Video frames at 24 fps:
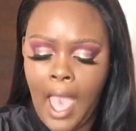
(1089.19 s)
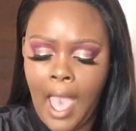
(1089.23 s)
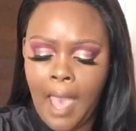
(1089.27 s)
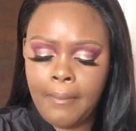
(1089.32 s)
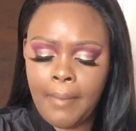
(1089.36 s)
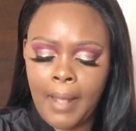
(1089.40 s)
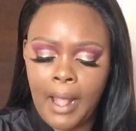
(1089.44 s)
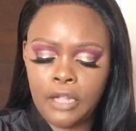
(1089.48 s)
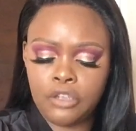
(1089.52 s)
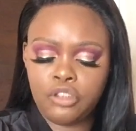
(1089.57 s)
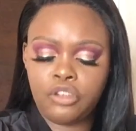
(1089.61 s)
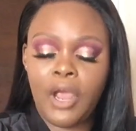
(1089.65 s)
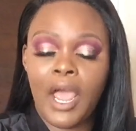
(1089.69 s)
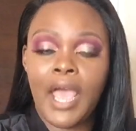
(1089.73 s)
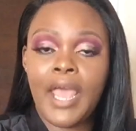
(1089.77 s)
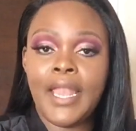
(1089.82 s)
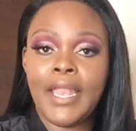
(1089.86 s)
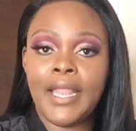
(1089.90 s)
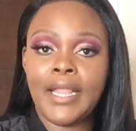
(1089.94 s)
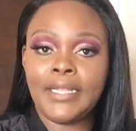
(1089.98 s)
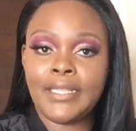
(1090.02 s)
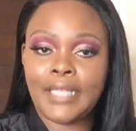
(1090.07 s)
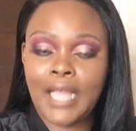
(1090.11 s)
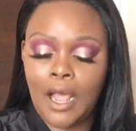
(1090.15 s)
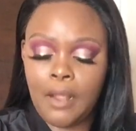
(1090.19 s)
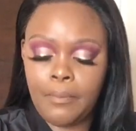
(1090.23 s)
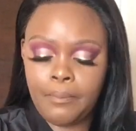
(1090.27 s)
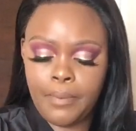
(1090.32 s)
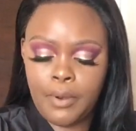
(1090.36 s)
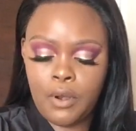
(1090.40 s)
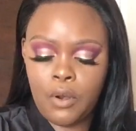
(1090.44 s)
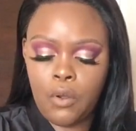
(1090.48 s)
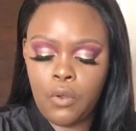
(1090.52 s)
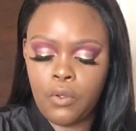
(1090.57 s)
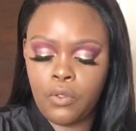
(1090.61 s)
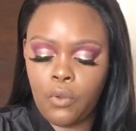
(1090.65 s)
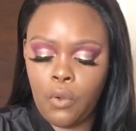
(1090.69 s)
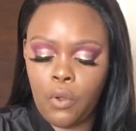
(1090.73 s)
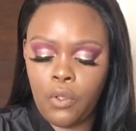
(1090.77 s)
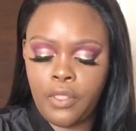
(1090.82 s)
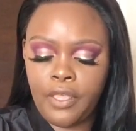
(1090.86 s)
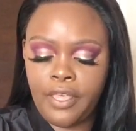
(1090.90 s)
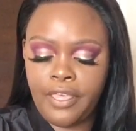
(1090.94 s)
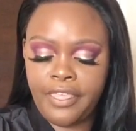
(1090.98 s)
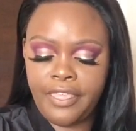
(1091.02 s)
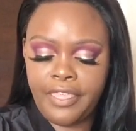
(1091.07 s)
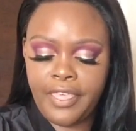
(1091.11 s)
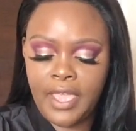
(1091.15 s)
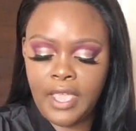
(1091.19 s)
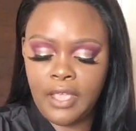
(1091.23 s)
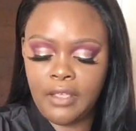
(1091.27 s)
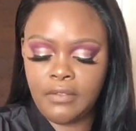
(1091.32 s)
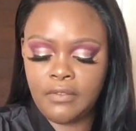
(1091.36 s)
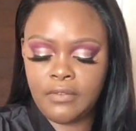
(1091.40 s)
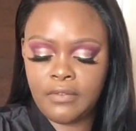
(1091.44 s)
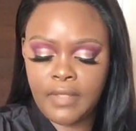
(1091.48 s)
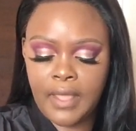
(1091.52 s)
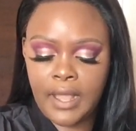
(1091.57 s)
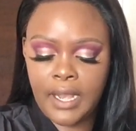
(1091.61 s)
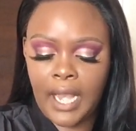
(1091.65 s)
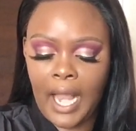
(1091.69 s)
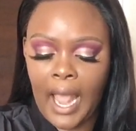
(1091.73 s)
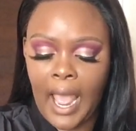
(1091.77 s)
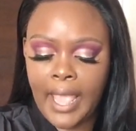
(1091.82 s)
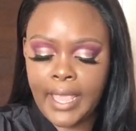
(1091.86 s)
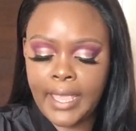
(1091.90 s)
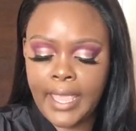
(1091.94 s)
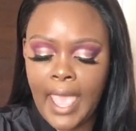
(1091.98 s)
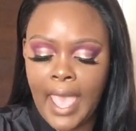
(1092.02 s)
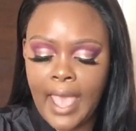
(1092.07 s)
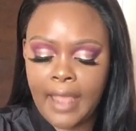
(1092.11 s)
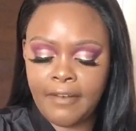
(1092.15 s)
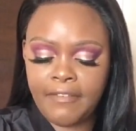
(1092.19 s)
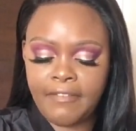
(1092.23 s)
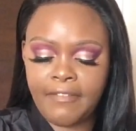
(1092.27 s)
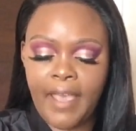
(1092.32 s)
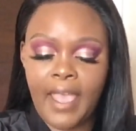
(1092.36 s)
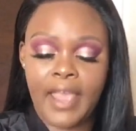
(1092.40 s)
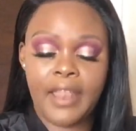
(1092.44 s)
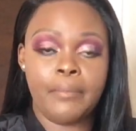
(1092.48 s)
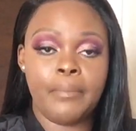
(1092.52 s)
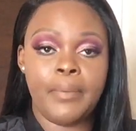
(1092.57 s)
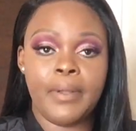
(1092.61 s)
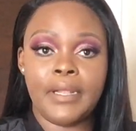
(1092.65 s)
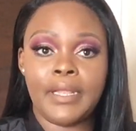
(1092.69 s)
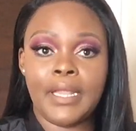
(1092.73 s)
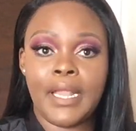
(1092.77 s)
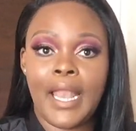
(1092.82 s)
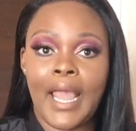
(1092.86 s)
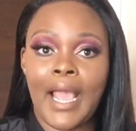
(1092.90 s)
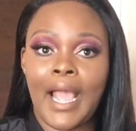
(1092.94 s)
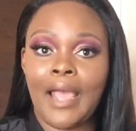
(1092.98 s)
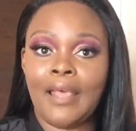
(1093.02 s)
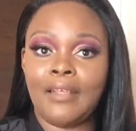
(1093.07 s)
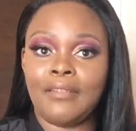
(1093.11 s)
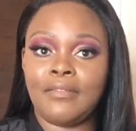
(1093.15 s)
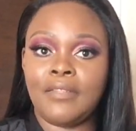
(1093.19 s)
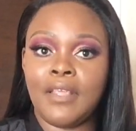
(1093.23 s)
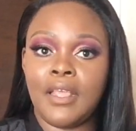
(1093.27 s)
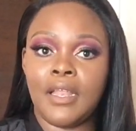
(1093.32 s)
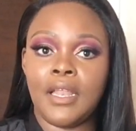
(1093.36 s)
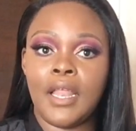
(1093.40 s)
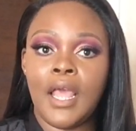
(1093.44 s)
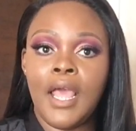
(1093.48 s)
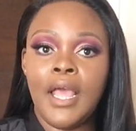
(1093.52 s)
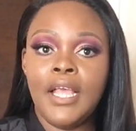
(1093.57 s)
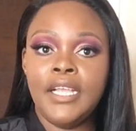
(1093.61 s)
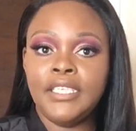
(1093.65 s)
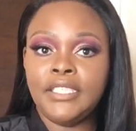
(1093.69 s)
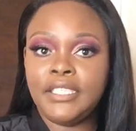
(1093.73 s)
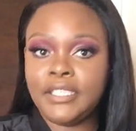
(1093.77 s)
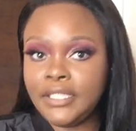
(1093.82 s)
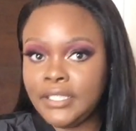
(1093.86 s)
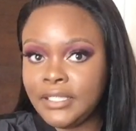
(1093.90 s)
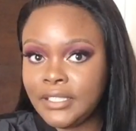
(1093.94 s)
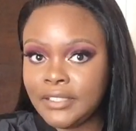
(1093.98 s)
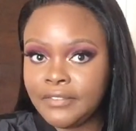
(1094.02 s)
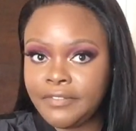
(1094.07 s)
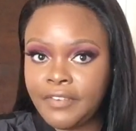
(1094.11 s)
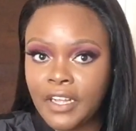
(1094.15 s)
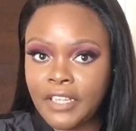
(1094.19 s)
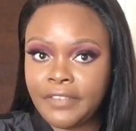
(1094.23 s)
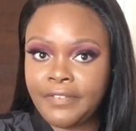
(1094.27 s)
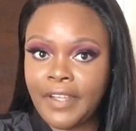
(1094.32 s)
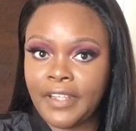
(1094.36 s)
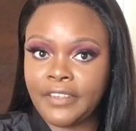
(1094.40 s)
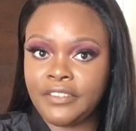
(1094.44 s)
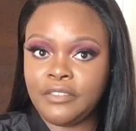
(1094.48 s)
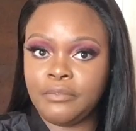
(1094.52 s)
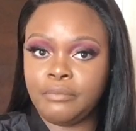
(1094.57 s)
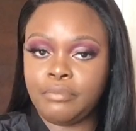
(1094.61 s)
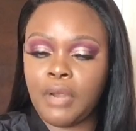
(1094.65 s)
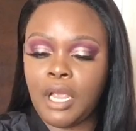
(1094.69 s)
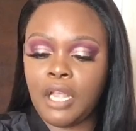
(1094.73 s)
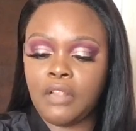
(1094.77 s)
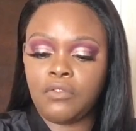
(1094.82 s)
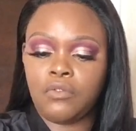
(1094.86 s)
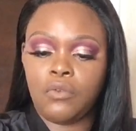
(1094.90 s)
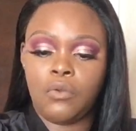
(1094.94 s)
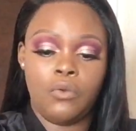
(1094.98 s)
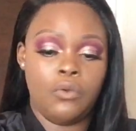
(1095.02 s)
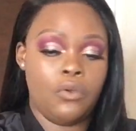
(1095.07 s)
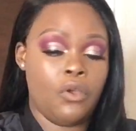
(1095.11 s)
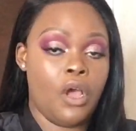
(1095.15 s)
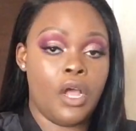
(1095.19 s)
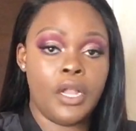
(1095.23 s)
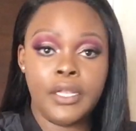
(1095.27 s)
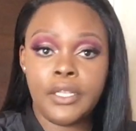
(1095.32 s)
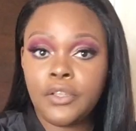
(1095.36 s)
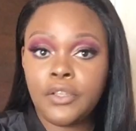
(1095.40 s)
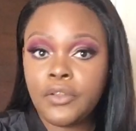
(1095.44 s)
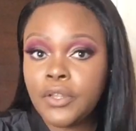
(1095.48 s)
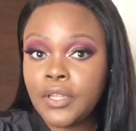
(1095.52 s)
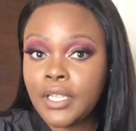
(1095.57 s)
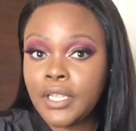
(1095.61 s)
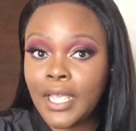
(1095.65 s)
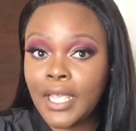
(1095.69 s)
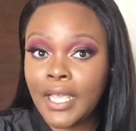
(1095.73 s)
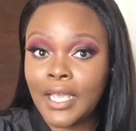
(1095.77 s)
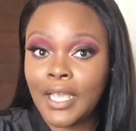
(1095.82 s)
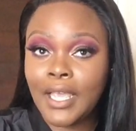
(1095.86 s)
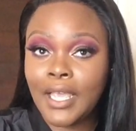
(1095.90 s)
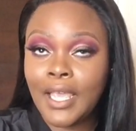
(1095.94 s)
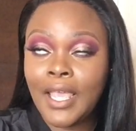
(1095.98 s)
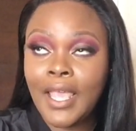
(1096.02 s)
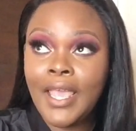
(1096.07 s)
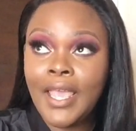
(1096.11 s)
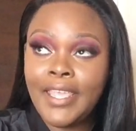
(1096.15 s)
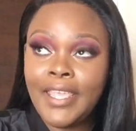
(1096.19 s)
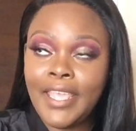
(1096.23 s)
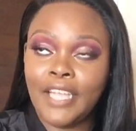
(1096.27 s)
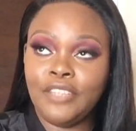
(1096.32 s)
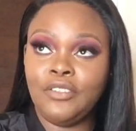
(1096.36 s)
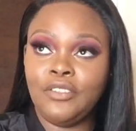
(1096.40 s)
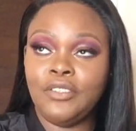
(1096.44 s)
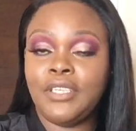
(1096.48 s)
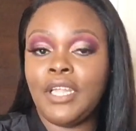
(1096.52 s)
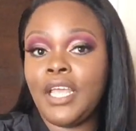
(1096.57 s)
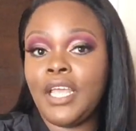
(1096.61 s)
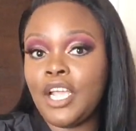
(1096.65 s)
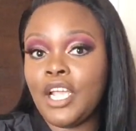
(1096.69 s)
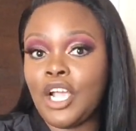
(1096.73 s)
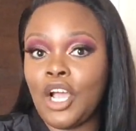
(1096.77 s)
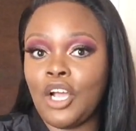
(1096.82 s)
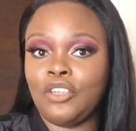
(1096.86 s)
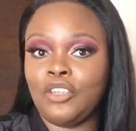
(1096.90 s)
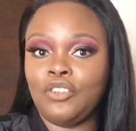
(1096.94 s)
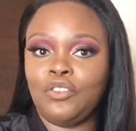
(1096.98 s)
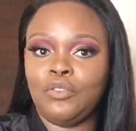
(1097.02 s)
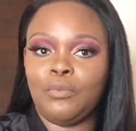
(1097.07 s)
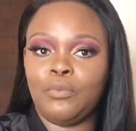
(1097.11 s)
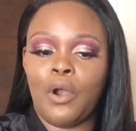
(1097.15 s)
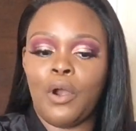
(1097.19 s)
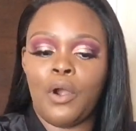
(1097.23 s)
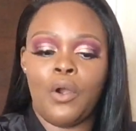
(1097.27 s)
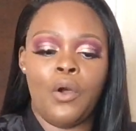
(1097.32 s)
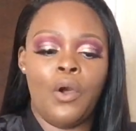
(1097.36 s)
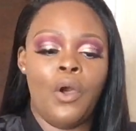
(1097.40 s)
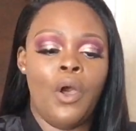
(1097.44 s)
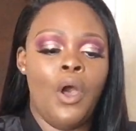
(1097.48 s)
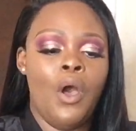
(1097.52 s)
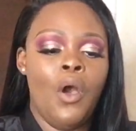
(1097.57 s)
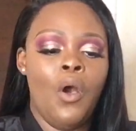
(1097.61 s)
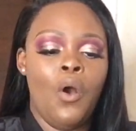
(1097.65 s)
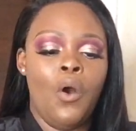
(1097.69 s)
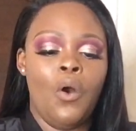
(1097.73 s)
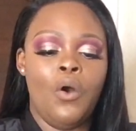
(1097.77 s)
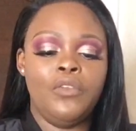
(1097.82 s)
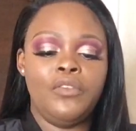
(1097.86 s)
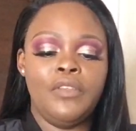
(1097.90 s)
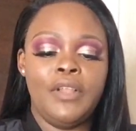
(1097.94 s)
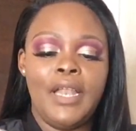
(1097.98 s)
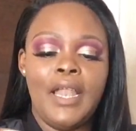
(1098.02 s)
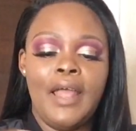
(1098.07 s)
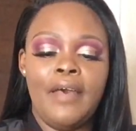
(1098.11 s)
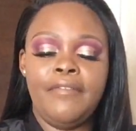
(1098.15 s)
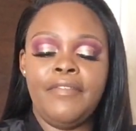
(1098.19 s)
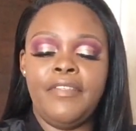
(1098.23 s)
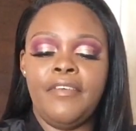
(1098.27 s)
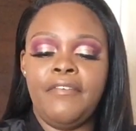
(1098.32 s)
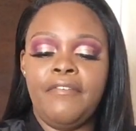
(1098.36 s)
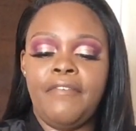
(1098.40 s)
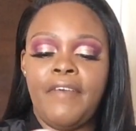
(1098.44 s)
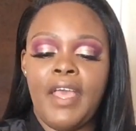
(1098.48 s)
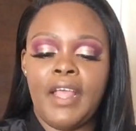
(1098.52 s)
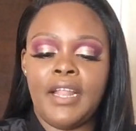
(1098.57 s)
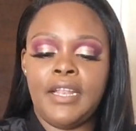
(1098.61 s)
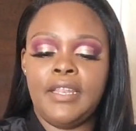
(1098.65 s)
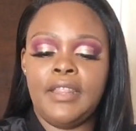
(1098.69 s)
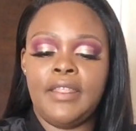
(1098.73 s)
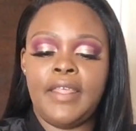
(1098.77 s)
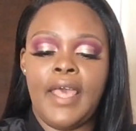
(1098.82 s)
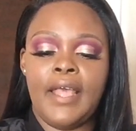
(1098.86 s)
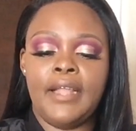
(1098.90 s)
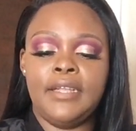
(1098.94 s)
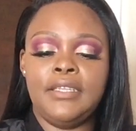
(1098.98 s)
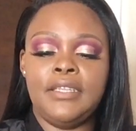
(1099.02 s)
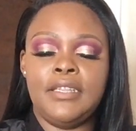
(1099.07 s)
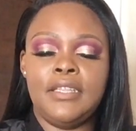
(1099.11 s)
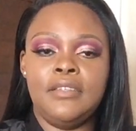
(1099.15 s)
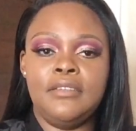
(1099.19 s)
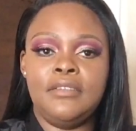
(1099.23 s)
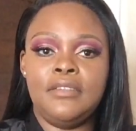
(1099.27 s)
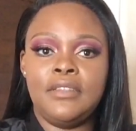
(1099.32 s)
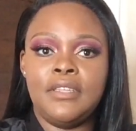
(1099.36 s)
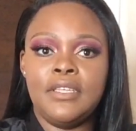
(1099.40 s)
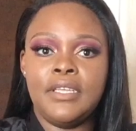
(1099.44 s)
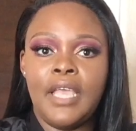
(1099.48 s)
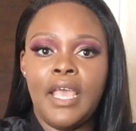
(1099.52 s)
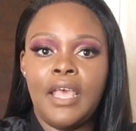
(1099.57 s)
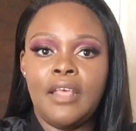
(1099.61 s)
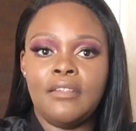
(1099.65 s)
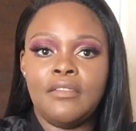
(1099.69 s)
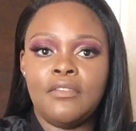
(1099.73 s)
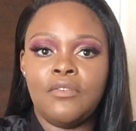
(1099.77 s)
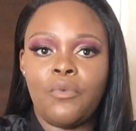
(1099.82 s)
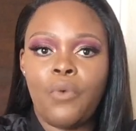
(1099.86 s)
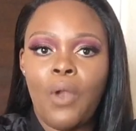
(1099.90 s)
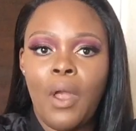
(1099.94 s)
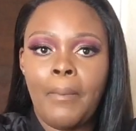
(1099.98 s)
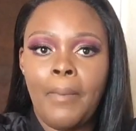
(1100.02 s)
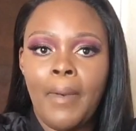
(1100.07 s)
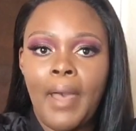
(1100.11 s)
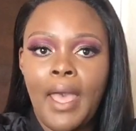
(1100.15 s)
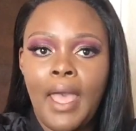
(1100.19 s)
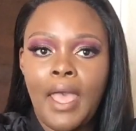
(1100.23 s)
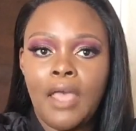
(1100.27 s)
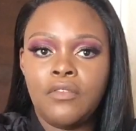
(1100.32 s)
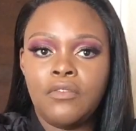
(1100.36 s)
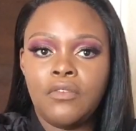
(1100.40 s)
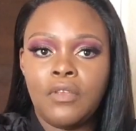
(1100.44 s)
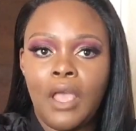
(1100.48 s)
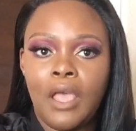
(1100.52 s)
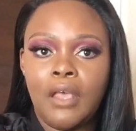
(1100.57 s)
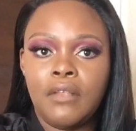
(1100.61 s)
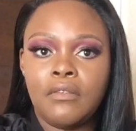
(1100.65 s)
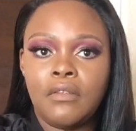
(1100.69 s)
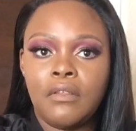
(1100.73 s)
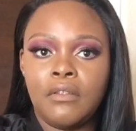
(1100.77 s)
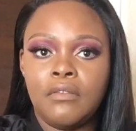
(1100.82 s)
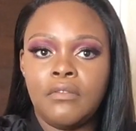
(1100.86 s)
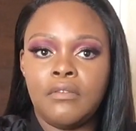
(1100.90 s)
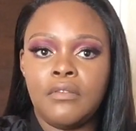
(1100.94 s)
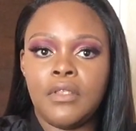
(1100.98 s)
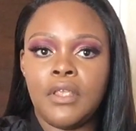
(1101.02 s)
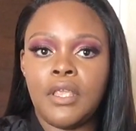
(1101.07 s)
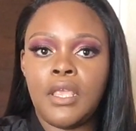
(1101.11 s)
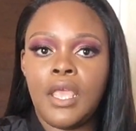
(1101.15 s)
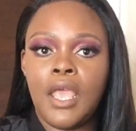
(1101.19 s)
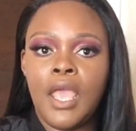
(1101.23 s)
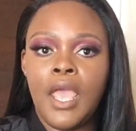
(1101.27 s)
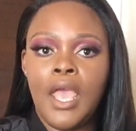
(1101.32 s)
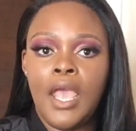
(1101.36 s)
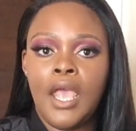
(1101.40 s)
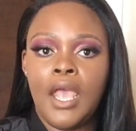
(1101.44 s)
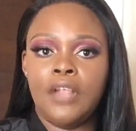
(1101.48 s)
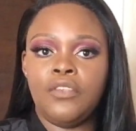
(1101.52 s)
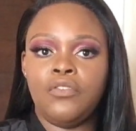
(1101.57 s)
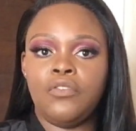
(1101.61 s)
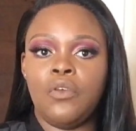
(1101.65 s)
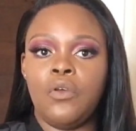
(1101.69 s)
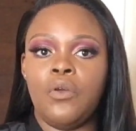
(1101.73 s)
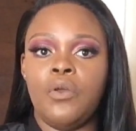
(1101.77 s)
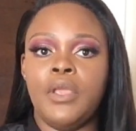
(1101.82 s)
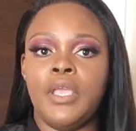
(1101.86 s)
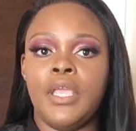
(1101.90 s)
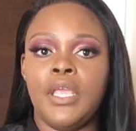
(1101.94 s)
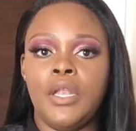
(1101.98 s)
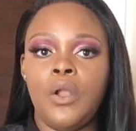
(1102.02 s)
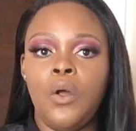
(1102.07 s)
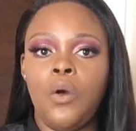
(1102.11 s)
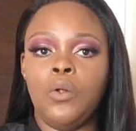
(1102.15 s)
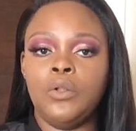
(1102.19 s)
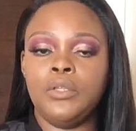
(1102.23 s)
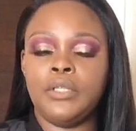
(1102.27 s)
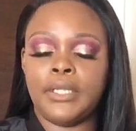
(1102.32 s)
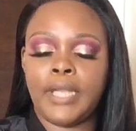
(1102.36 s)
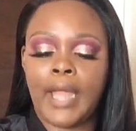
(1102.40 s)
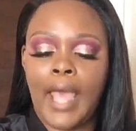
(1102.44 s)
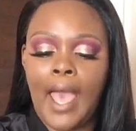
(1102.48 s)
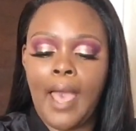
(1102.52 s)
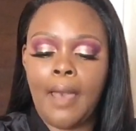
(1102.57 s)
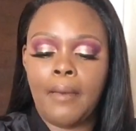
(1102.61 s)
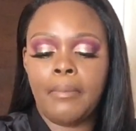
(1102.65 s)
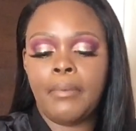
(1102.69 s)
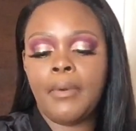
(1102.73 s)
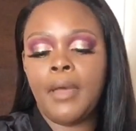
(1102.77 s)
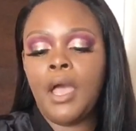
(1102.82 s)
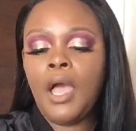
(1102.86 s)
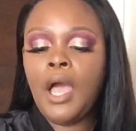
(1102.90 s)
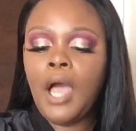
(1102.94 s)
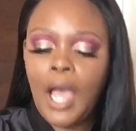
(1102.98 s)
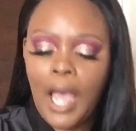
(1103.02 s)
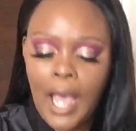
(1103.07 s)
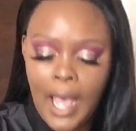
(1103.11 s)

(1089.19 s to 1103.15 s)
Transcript: I'll try a link down below all the things that I can find, but yeah, like I said, SHEIN is a fast fashion brand, so gone here today, gone tomorrow. Also love the fact that this thing has rubber, as you guys can see, so it can hold it up.